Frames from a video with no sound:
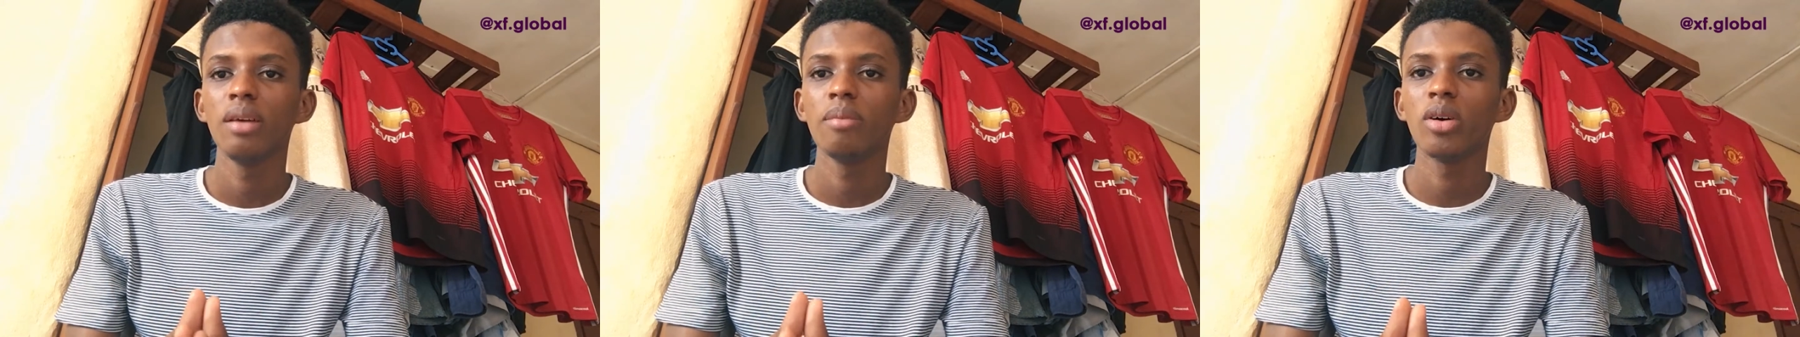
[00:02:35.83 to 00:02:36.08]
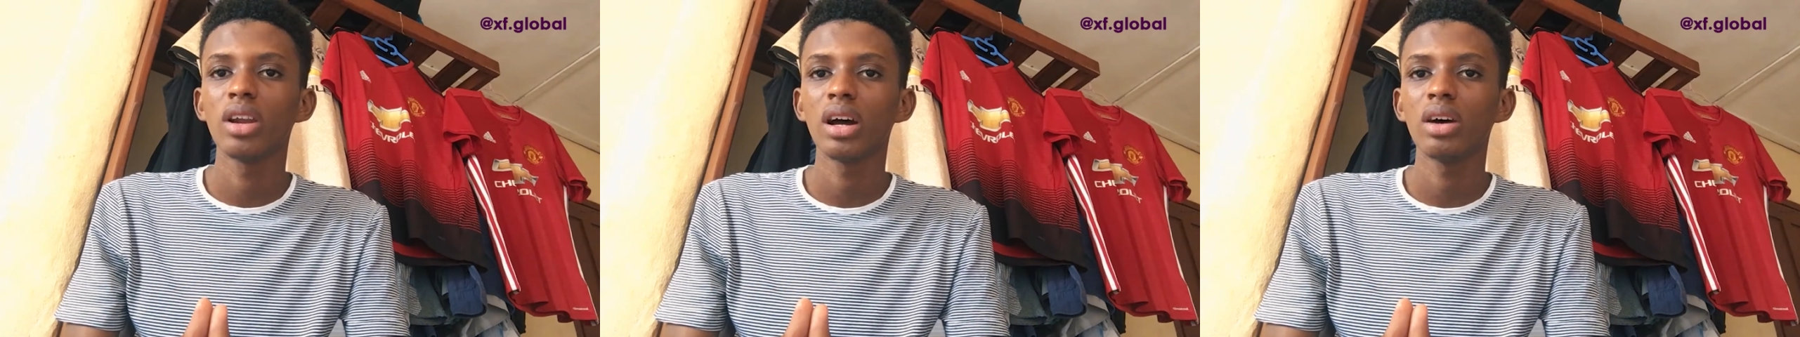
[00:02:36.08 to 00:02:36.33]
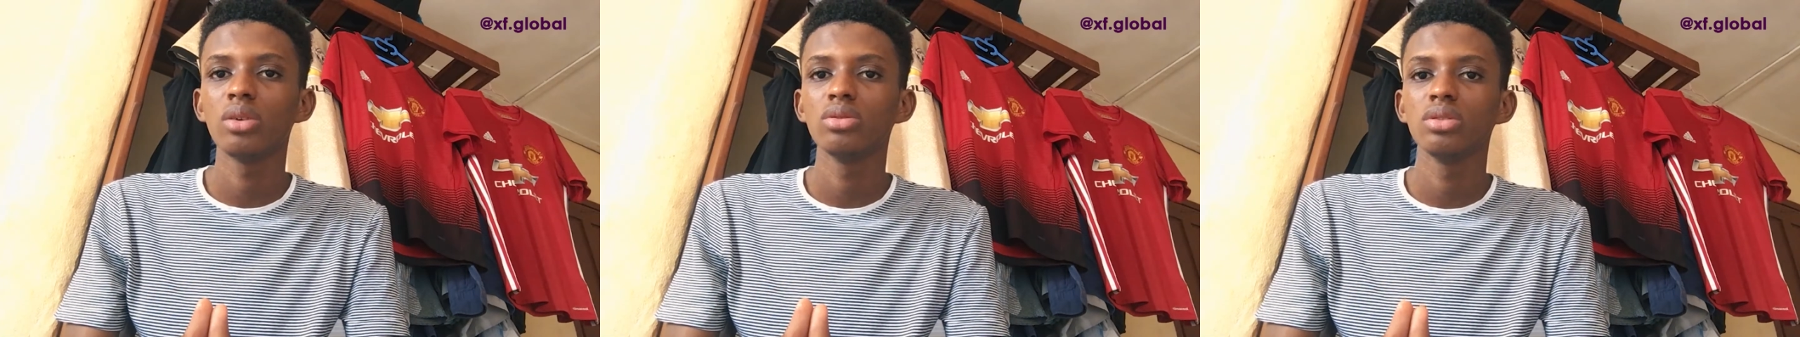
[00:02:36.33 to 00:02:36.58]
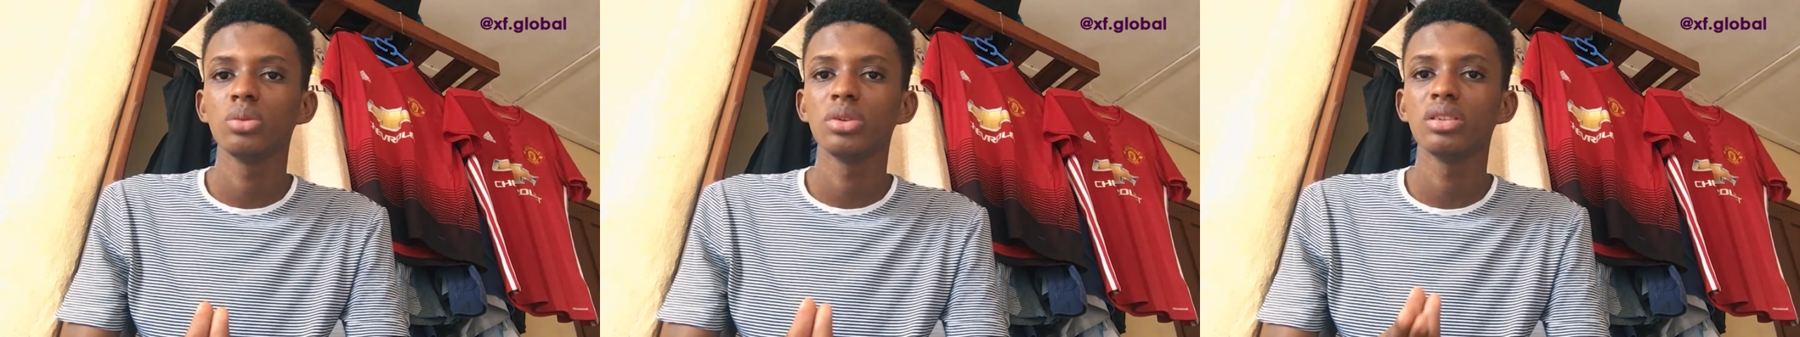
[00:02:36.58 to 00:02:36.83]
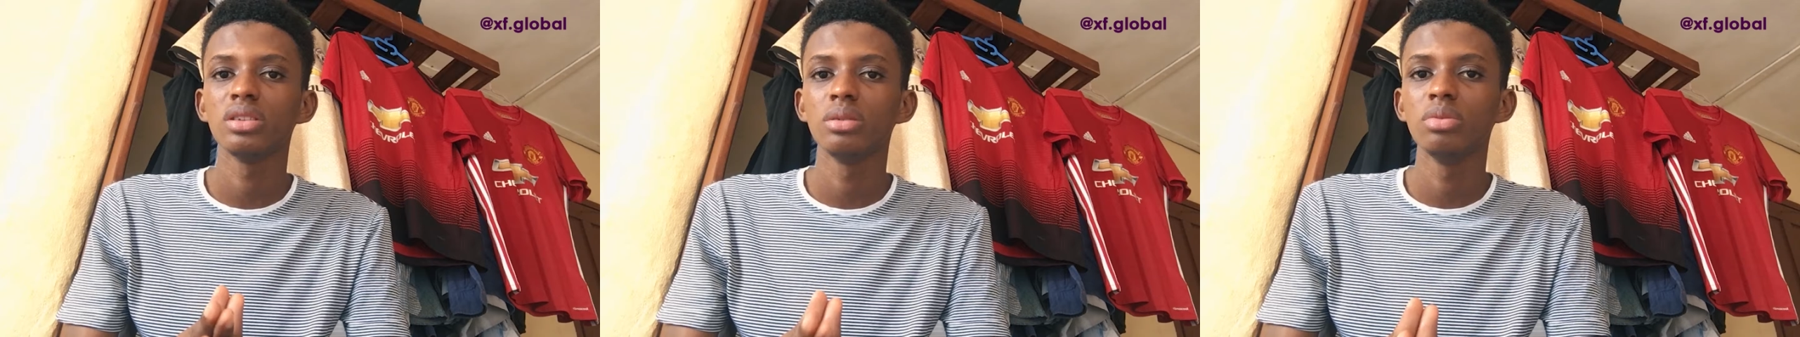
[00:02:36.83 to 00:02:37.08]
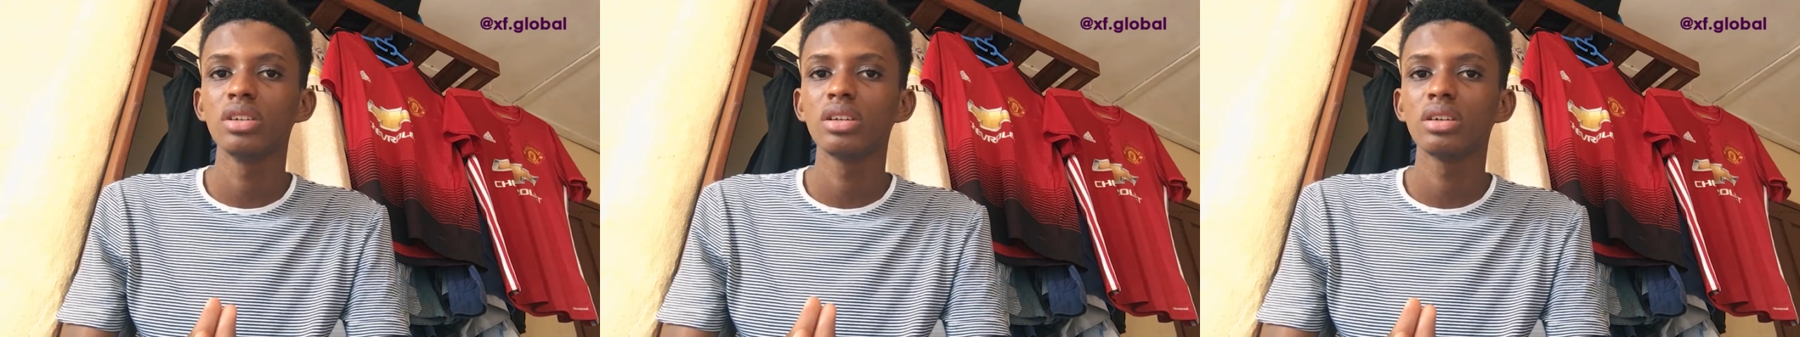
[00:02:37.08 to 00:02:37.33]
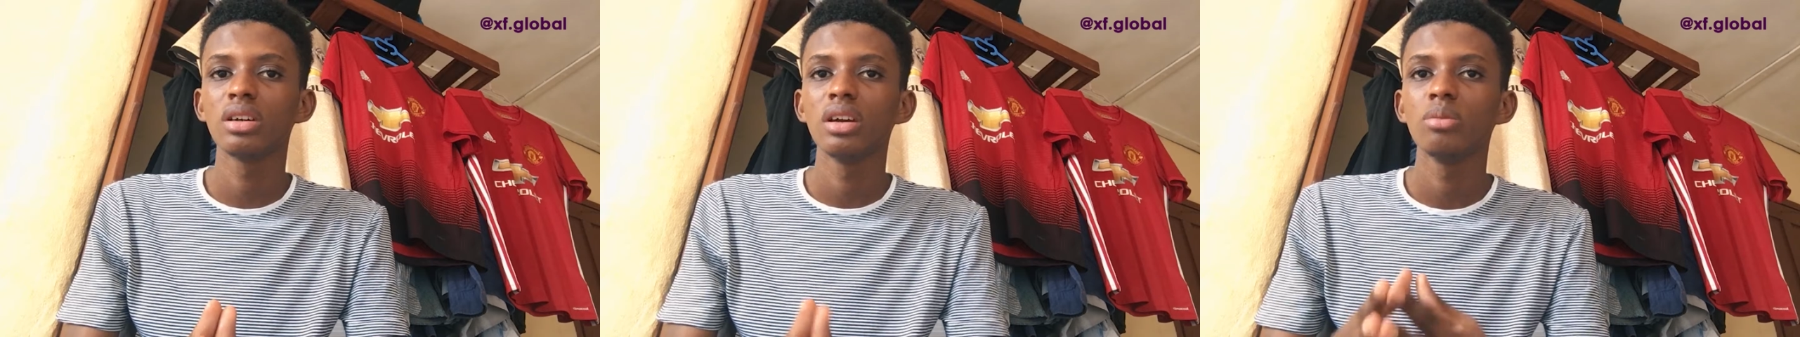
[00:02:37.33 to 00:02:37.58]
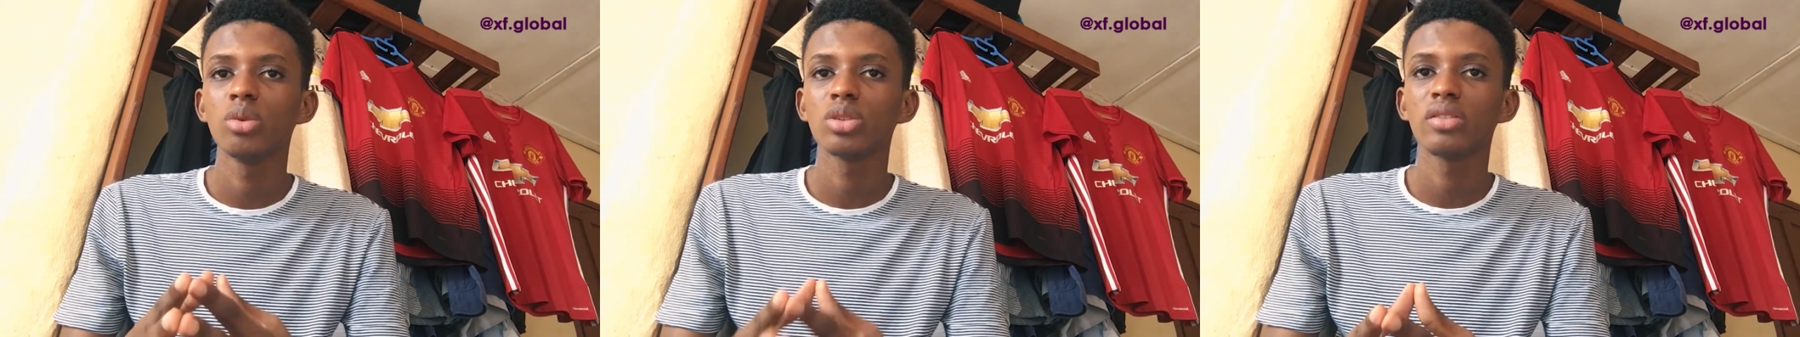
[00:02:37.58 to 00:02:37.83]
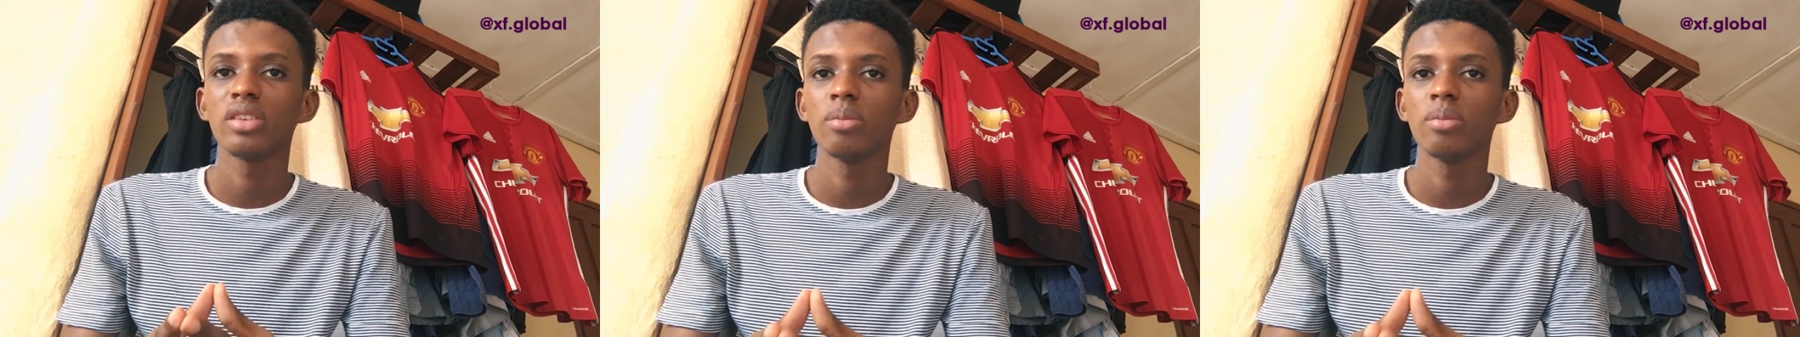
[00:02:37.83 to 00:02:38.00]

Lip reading: But now with the break, most of